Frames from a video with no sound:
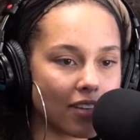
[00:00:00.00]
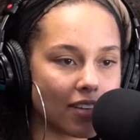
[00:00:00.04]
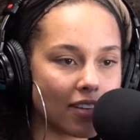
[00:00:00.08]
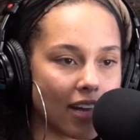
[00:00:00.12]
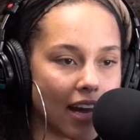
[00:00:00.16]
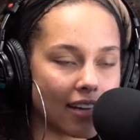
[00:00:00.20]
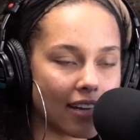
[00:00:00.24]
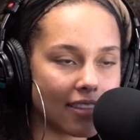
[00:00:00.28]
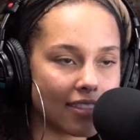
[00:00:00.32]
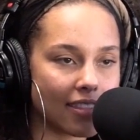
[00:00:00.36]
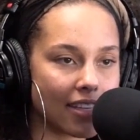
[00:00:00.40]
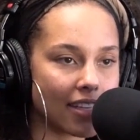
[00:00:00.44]
It,
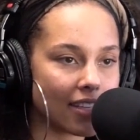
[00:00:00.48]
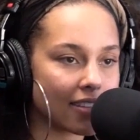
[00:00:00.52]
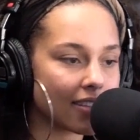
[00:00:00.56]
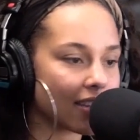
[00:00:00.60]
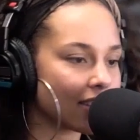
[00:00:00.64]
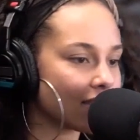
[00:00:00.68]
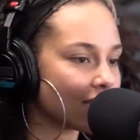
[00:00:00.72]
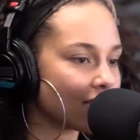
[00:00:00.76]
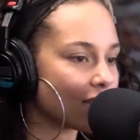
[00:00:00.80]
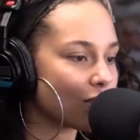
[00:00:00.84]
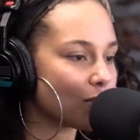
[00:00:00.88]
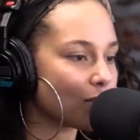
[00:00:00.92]
I think
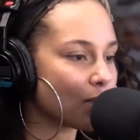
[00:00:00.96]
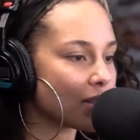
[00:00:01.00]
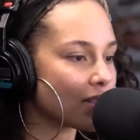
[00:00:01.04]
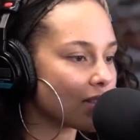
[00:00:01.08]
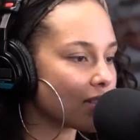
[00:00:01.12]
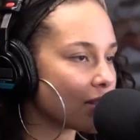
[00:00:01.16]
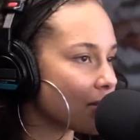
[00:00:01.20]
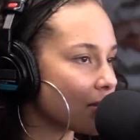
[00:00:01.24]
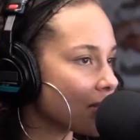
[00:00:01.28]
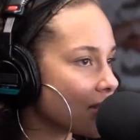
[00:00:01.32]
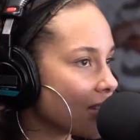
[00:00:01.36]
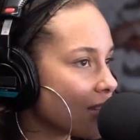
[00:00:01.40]
that's just been
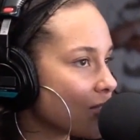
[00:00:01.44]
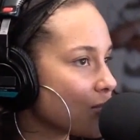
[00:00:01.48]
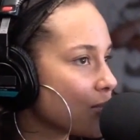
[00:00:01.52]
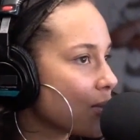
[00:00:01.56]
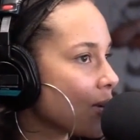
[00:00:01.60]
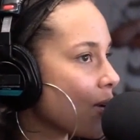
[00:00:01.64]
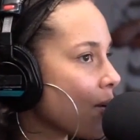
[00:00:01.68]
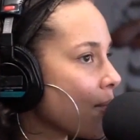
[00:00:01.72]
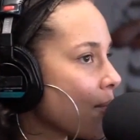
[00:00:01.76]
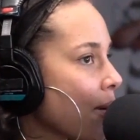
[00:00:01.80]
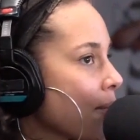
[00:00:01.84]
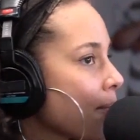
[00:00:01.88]
something that's
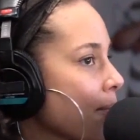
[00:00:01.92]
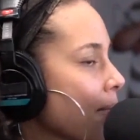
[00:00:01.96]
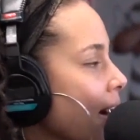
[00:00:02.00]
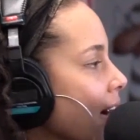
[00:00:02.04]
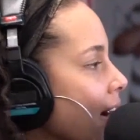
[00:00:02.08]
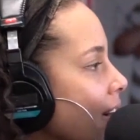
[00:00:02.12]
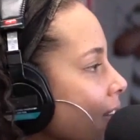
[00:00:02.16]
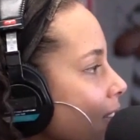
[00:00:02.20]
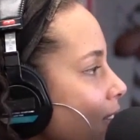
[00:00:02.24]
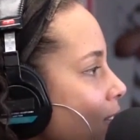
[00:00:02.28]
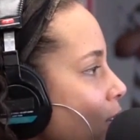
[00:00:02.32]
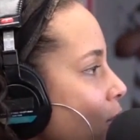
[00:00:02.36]
been on my
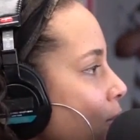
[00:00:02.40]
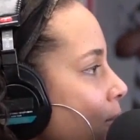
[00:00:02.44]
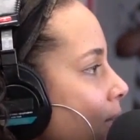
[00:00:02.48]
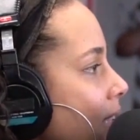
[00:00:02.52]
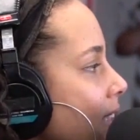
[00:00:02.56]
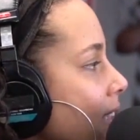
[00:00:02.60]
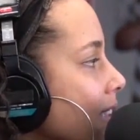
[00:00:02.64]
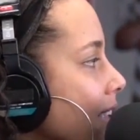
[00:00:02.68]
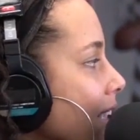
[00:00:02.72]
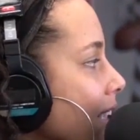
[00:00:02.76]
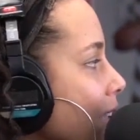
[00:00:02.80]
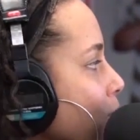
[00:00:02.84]
mind so
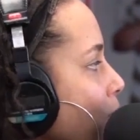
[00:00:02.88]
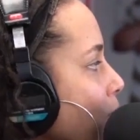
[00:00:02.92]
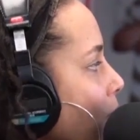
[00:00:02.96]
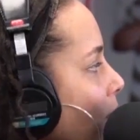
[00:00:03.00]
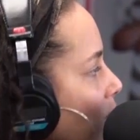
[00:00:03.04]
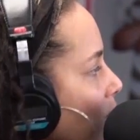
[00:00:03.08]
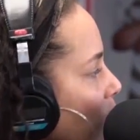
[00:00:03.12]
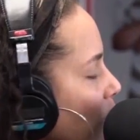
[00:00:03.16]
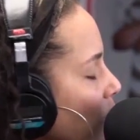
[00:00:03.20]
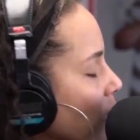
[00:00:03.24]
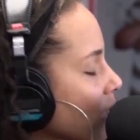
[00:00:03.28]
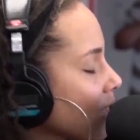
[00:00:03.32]
much, and that's
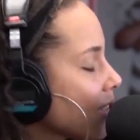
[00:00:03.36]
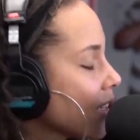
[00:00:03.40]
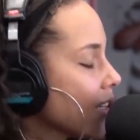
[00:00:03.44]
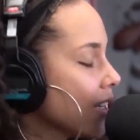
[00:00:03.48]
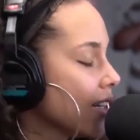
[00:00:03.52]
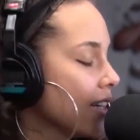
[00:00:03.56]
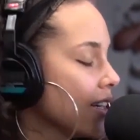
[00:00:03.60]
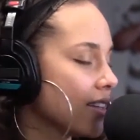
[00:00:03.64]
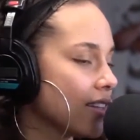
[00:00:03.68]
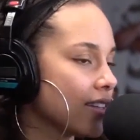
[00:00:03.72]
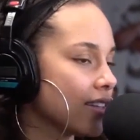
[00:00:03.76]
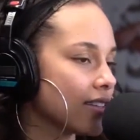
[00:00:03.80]
part of what
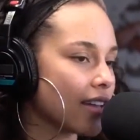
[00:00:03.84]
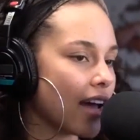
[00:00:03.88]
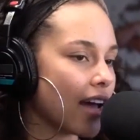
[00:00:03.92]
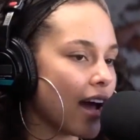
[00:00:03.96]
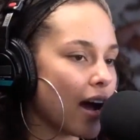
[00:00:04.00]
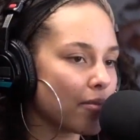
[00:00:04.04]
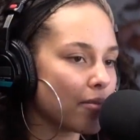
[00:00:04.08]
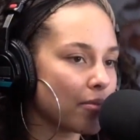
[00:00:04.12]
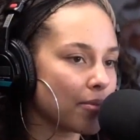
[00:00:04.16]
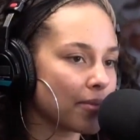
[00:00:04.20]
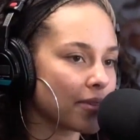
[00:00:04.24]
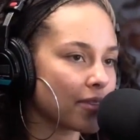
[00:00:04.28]
this
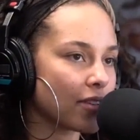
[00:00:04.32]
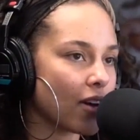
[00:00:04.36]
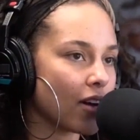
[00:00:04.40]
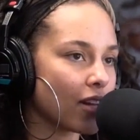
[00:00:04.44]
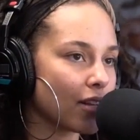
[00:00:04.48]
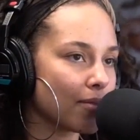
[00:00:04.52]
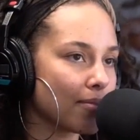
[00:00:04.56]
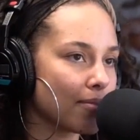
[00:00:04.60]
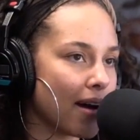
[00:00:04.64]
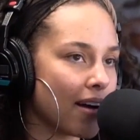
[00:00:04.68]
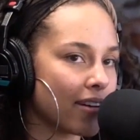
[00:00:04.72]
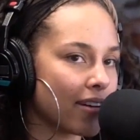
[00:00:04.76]
album is
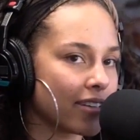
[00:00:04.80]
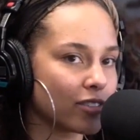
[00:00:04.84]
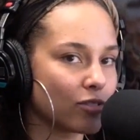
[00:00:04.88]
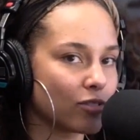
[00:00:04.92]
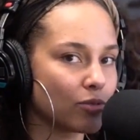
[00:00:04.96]
all about.